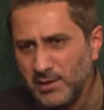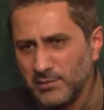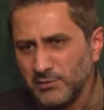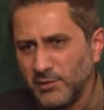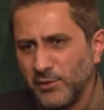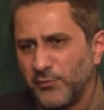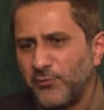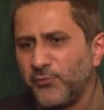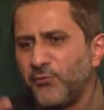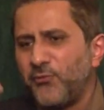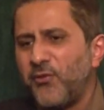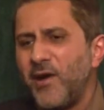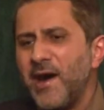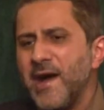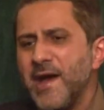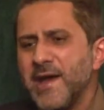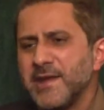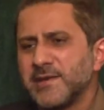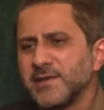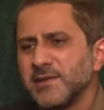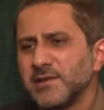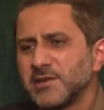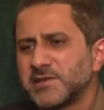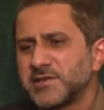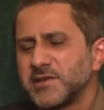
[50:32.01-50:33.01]
The
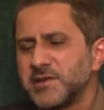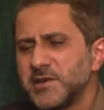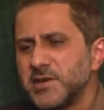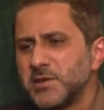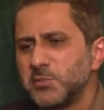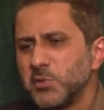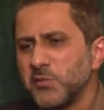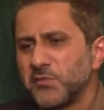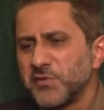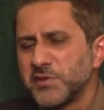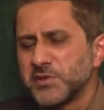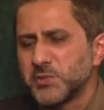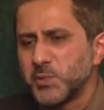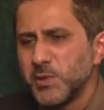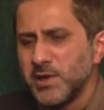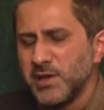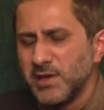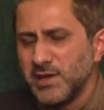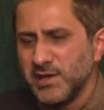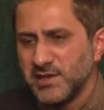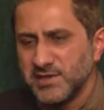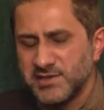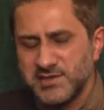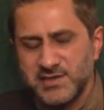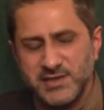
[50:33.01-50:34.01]
final term of his
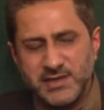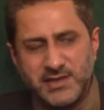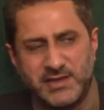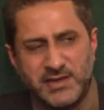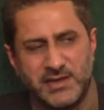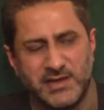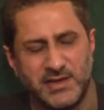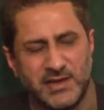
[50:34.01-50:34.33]
will is,